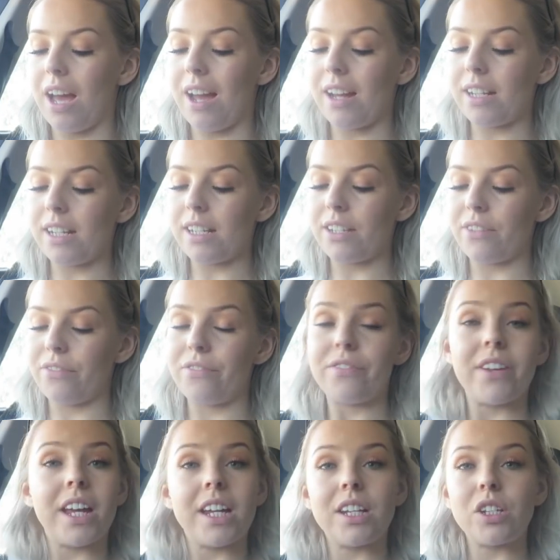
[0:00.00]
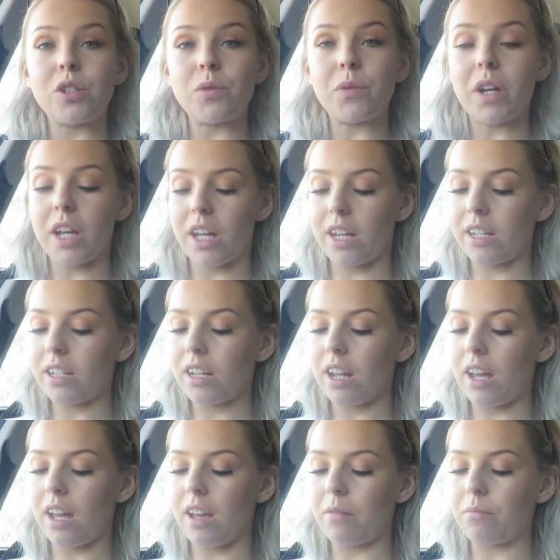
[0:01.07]
I need to find one.
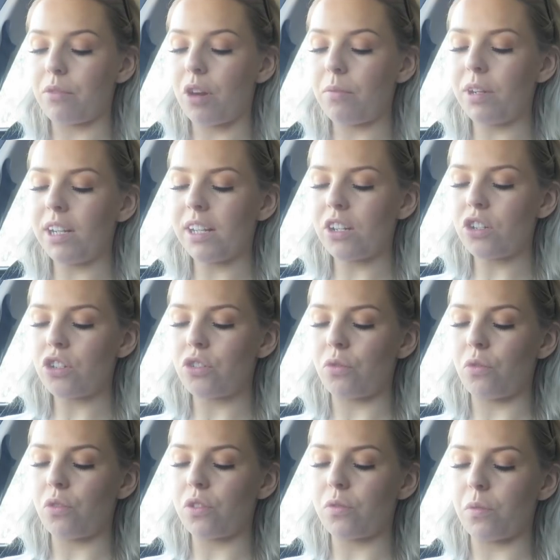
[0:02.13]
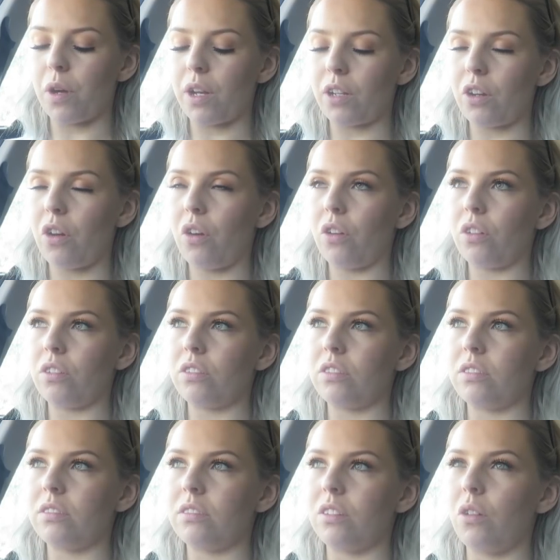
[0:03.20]
Um, probably like a short one, not,
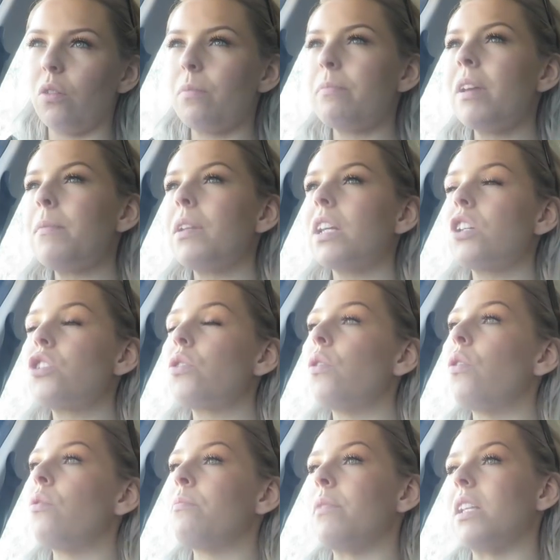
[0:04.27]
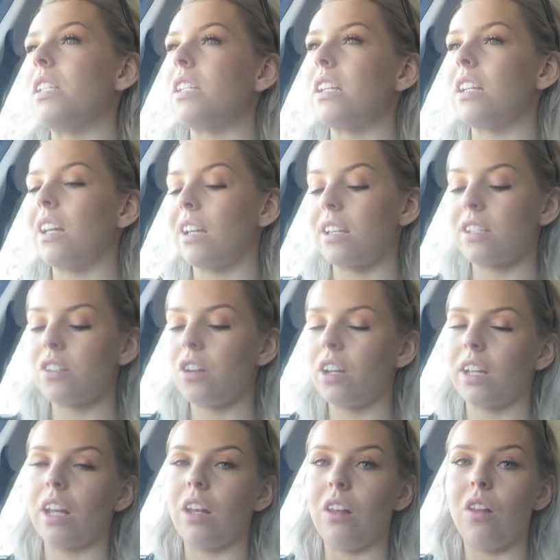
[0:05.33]
or maybe like a short or midi, like it's not
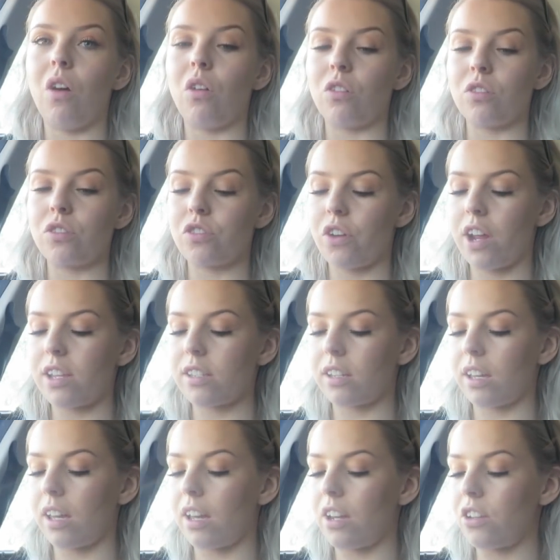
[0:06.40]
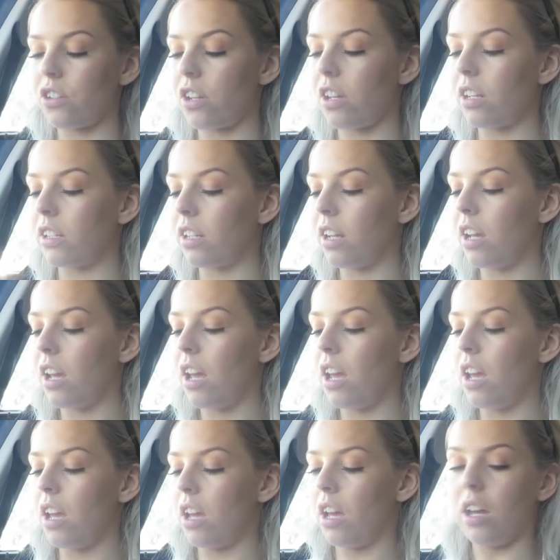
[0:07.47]
like a long dress occasion.
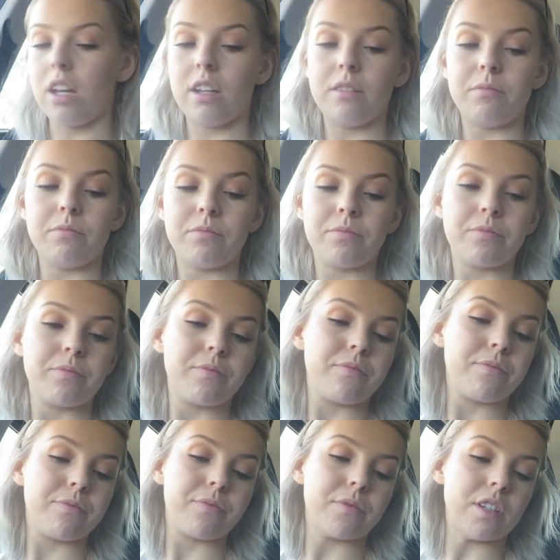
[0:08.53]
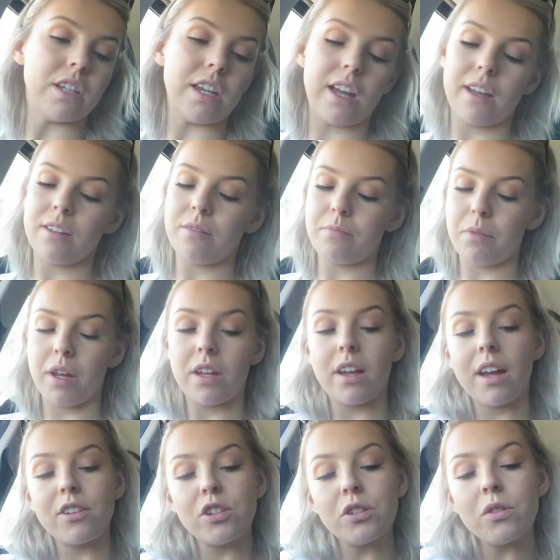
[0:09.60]
Um, yeah,
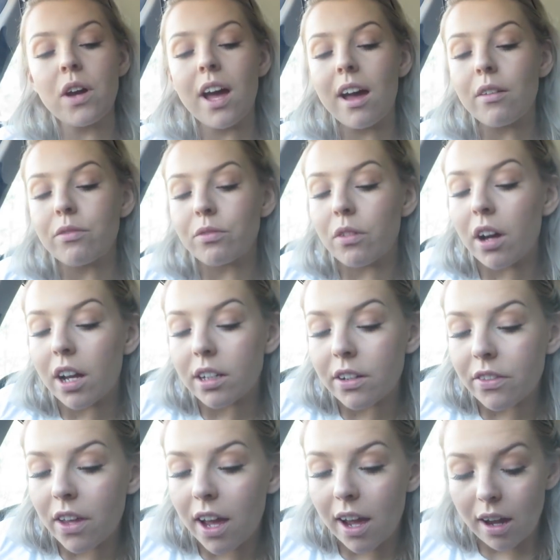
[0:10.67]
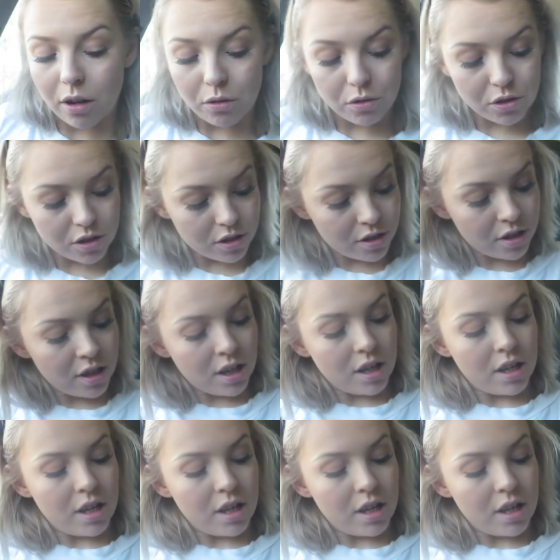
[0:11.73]
but I do have one in the house.